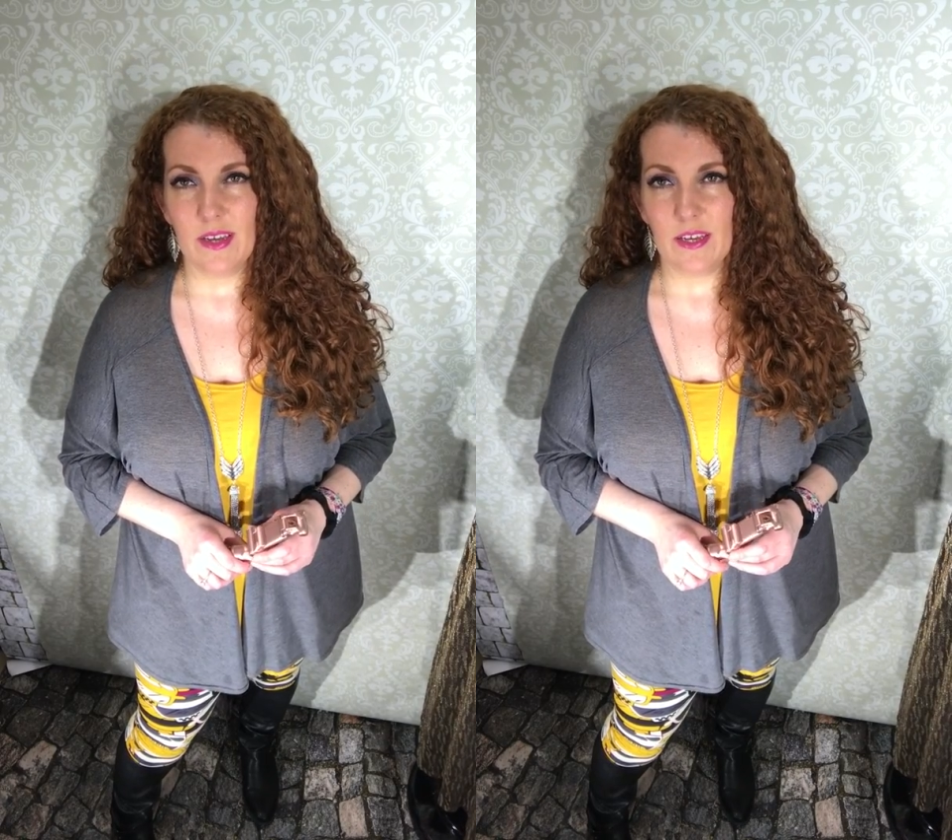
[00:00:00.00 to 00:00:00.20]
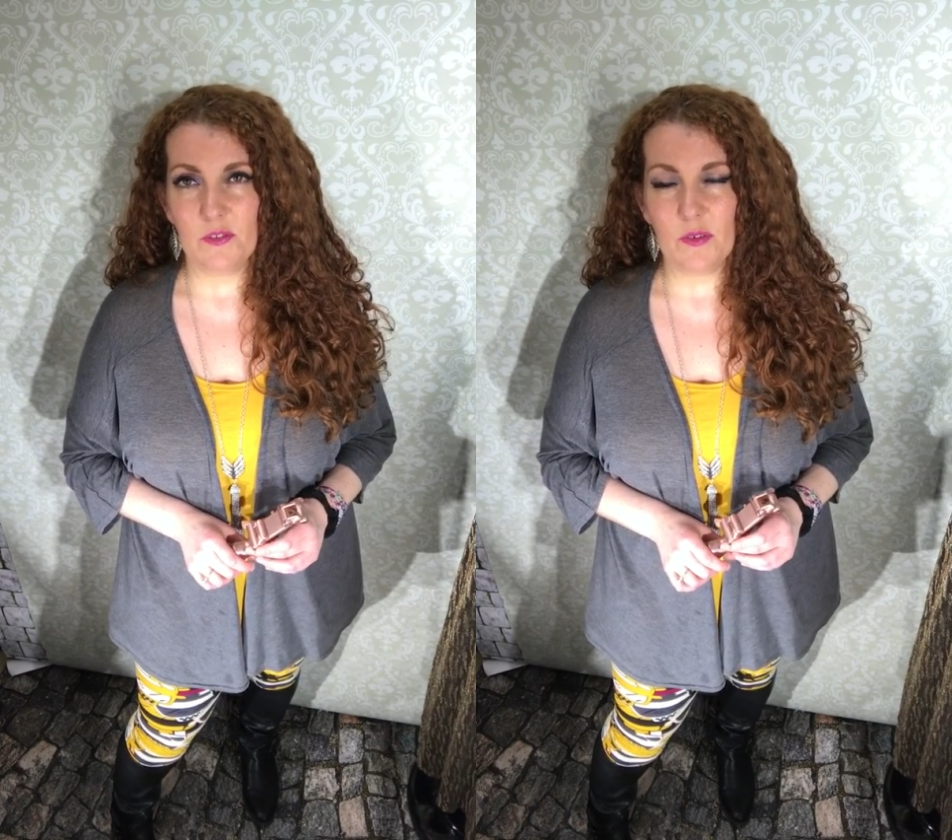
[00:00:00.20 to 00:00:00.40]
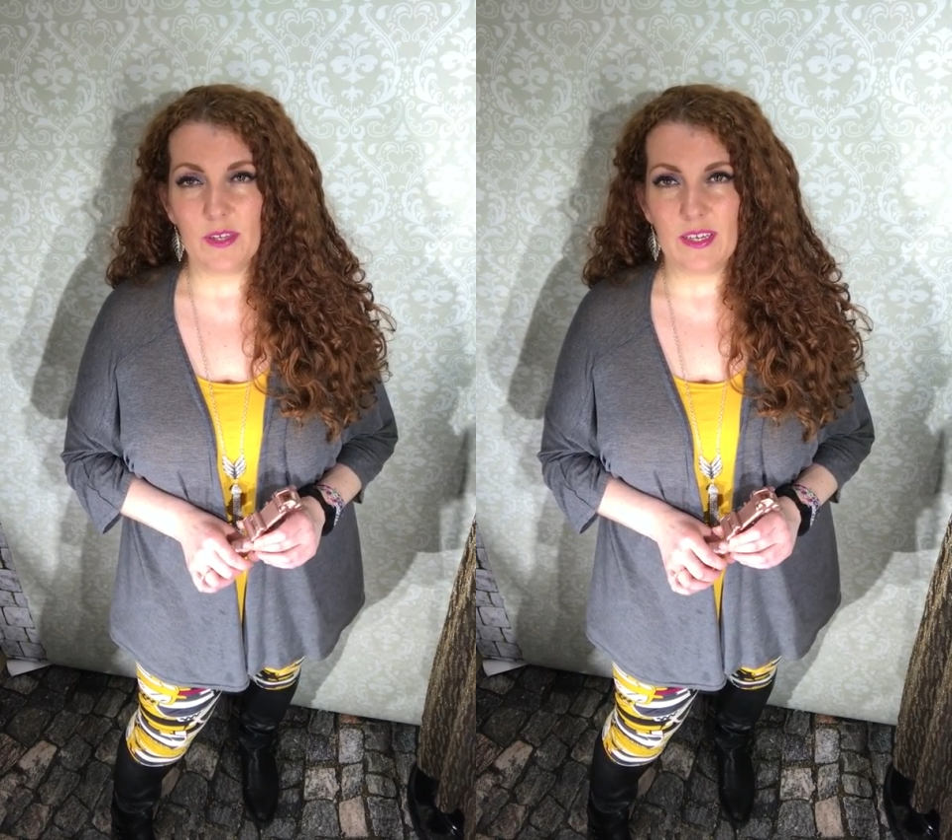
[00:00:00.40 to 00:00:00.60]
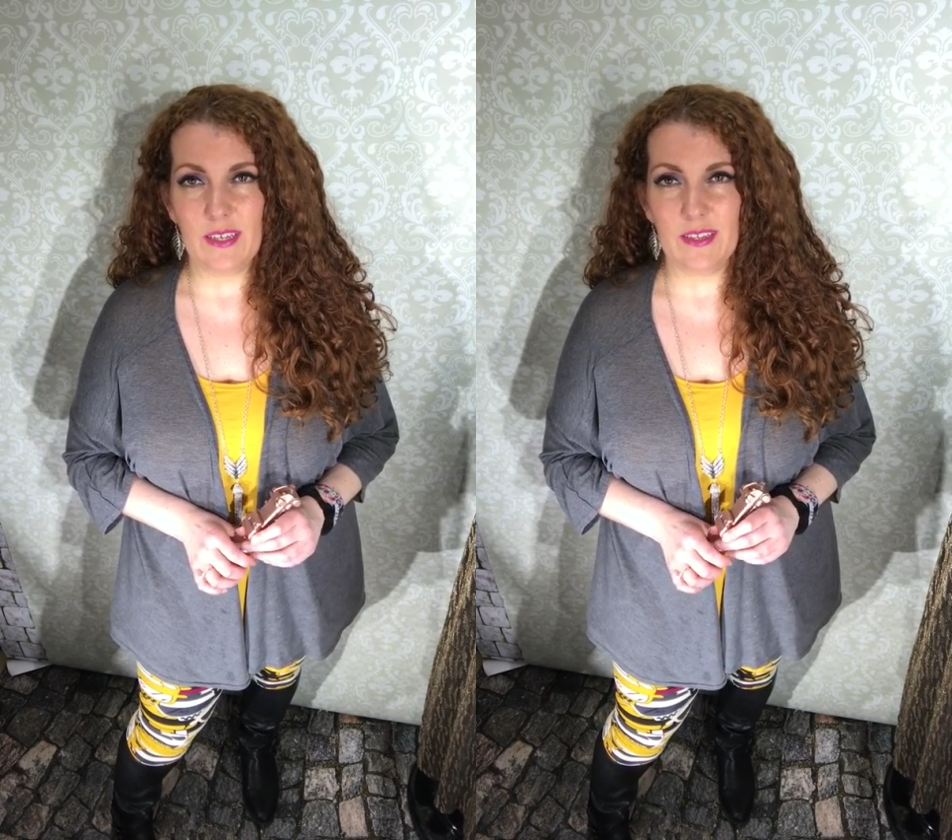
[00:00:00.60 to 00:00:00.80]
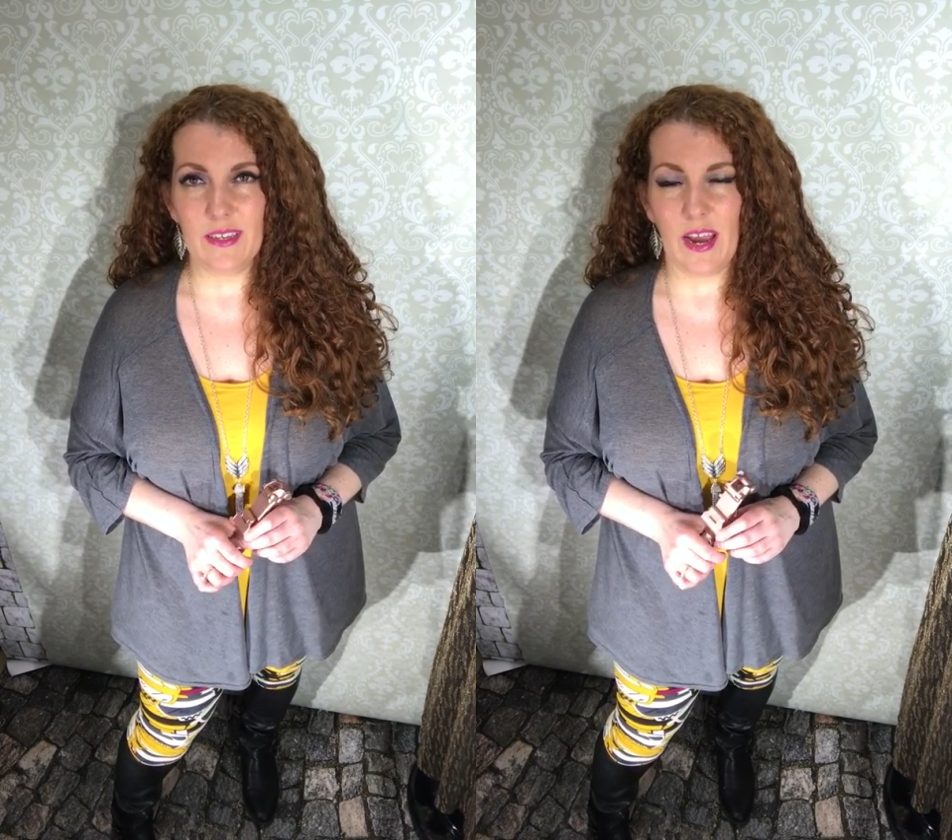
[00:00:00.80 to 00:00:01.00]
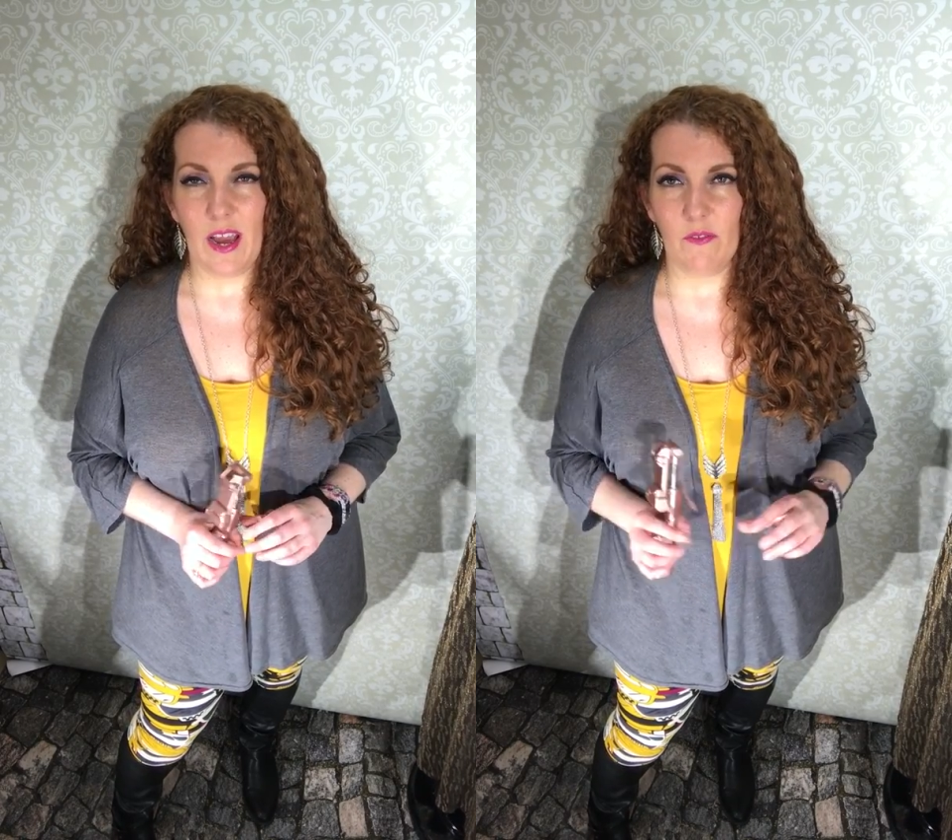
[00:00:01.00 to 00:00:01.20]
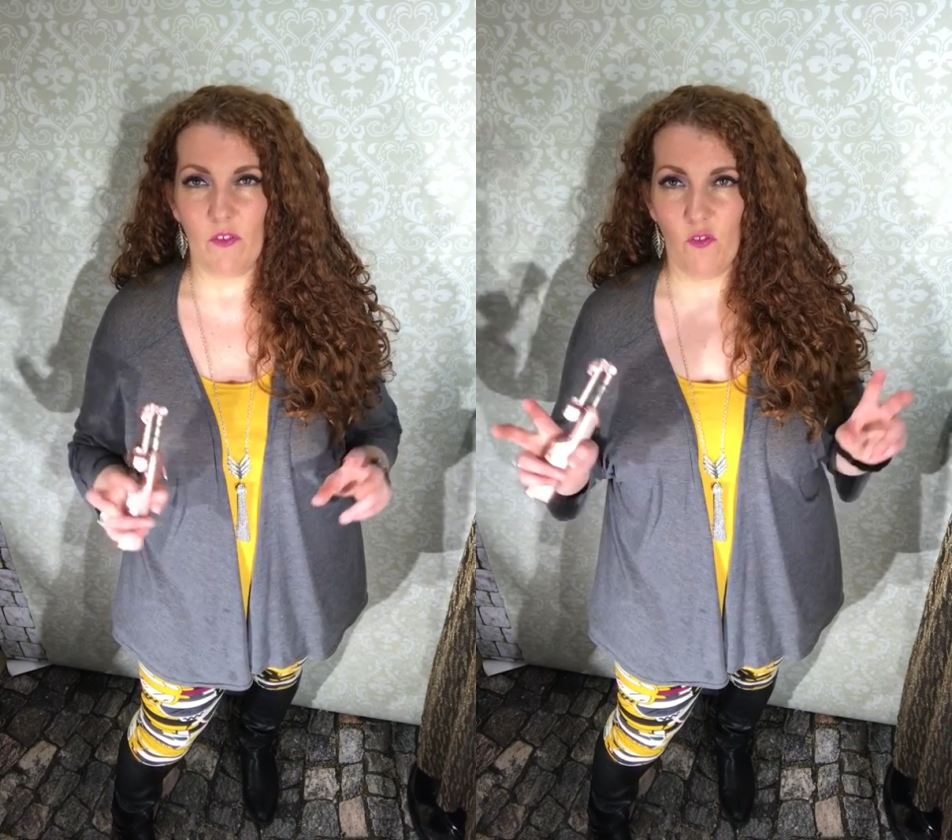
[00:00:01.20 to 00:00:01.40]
it's really easy to have a